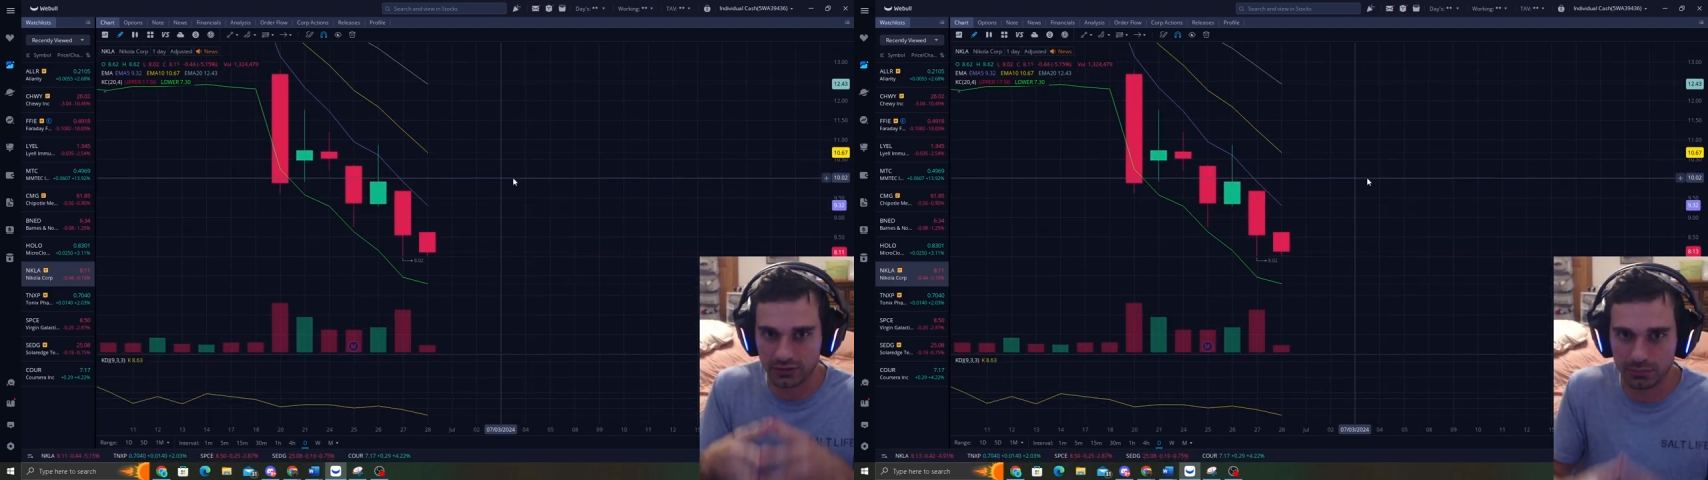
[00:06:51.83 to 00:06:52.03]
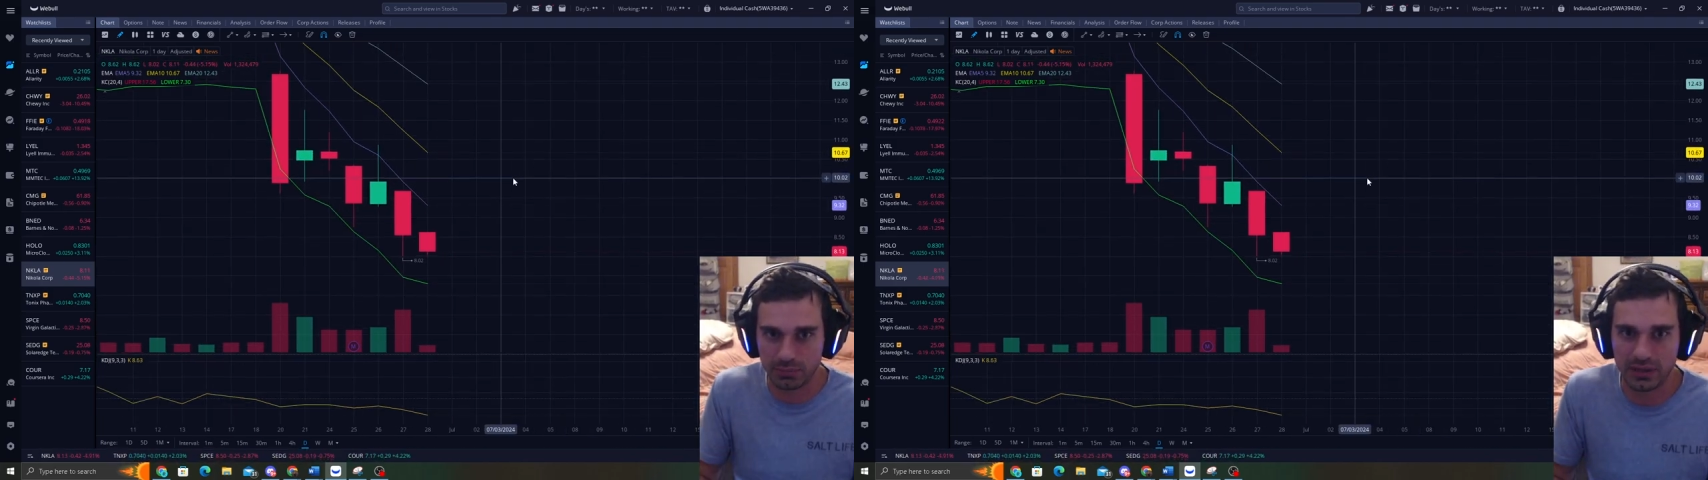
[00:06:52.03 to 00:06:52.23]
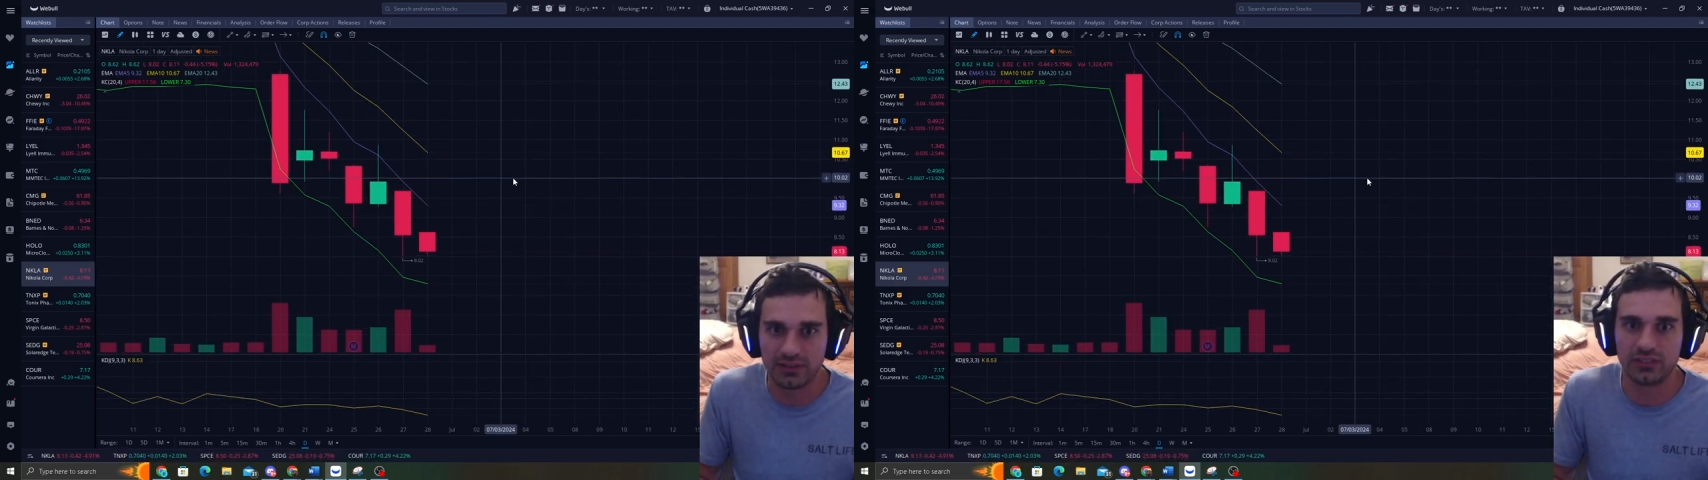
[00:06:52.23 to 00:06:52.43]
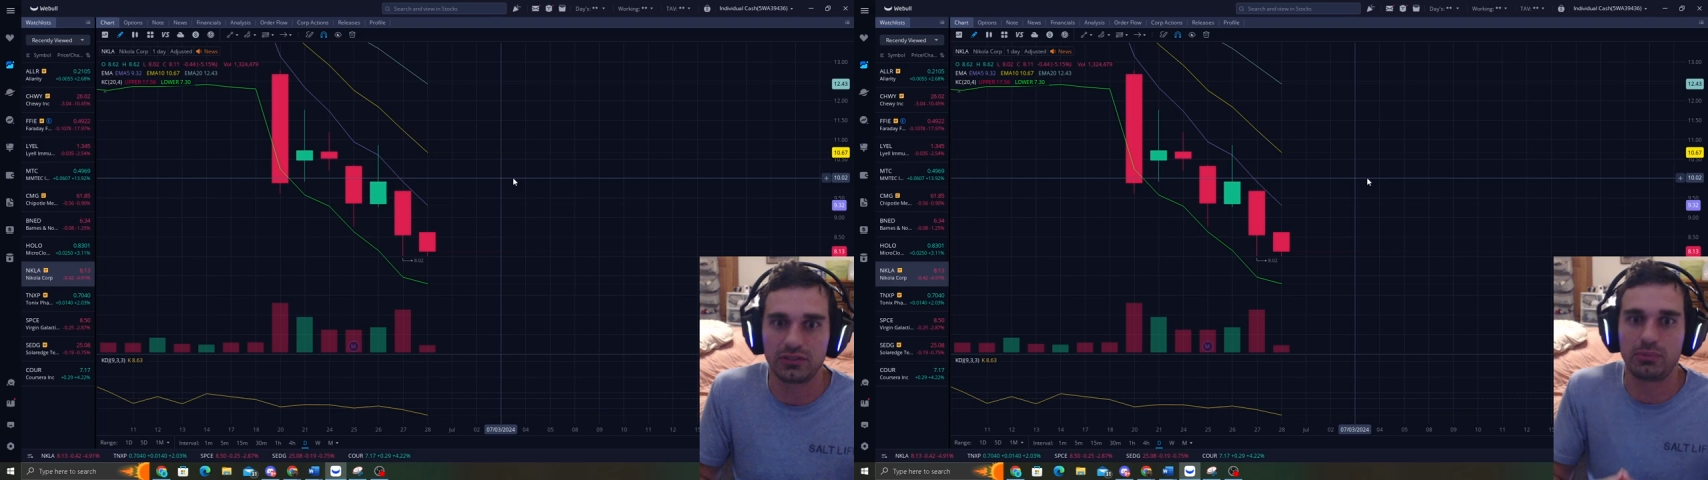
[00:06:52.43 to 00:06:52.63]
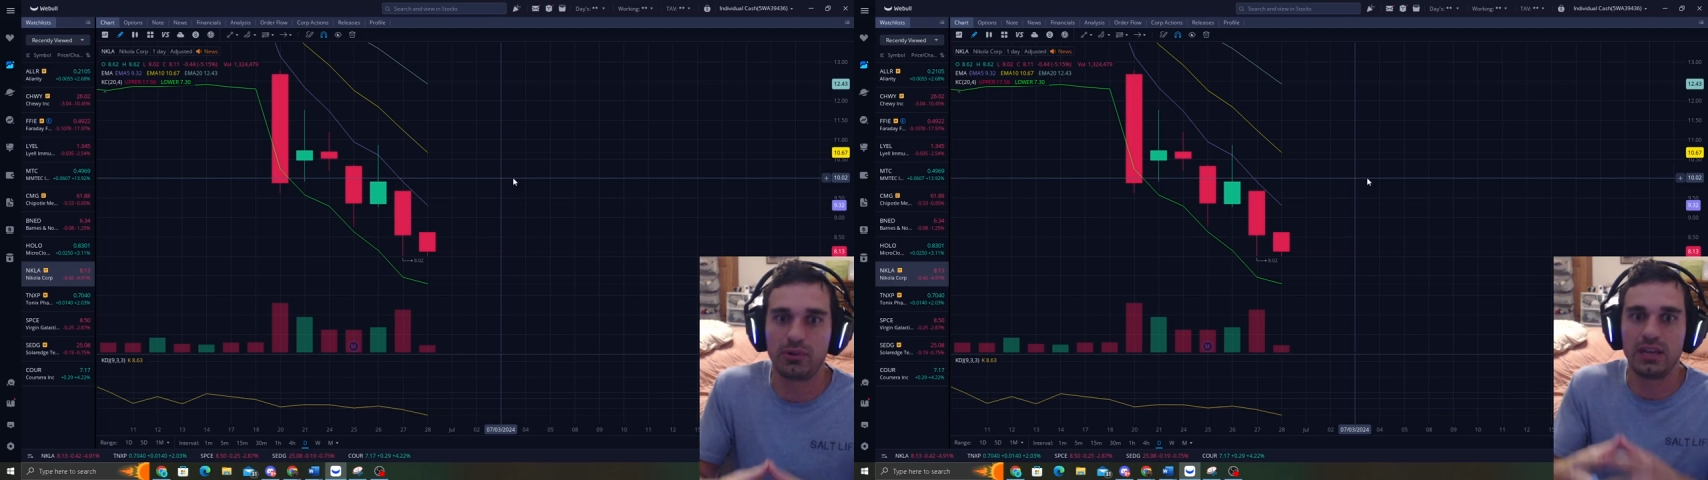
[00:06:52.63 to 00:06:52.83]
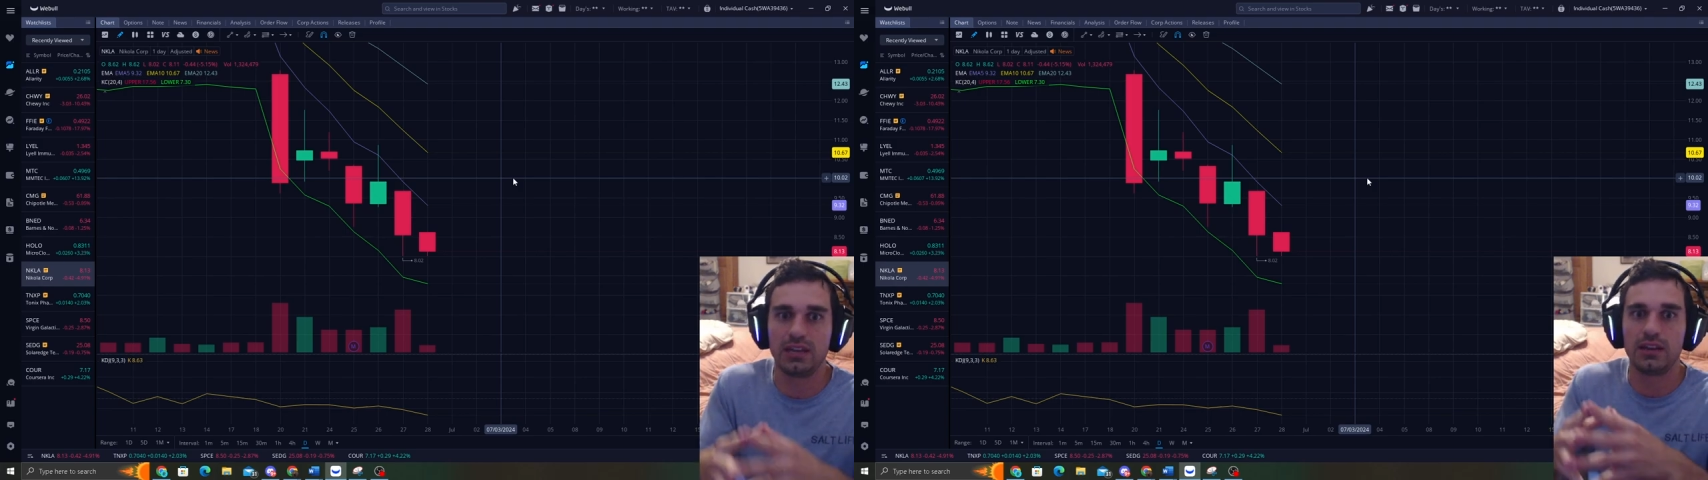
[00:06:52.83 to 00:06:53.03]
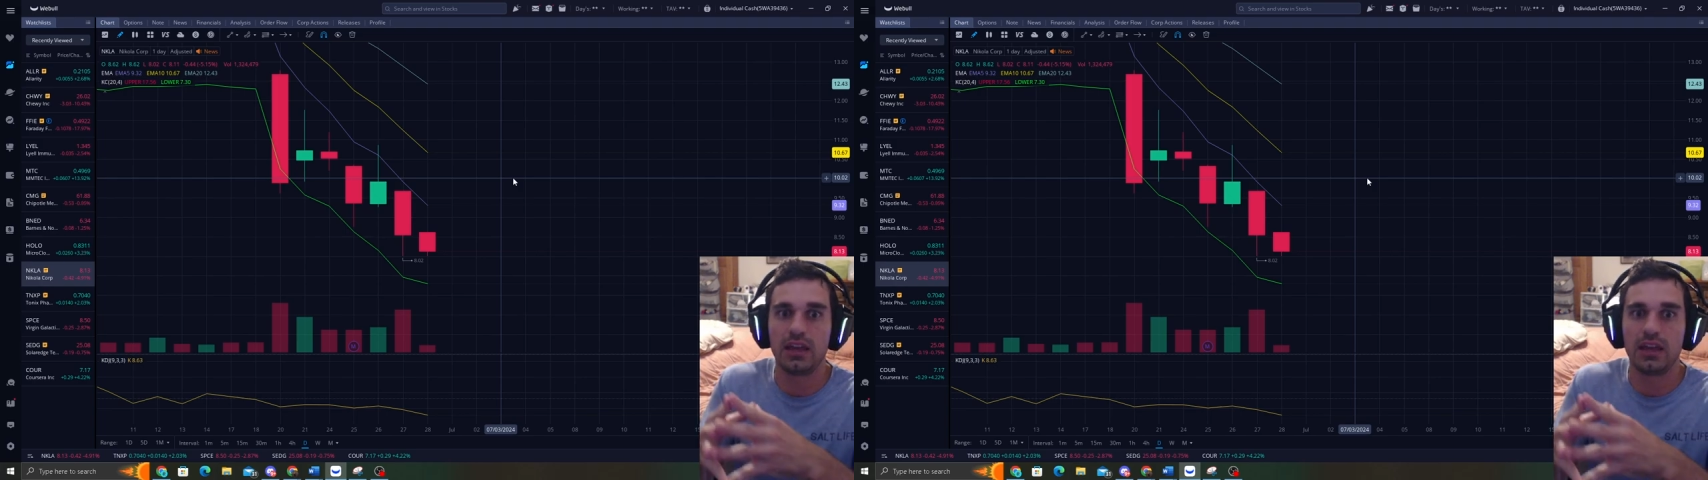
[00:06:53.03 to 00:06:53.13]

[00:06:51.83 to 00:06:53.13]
just be disciplined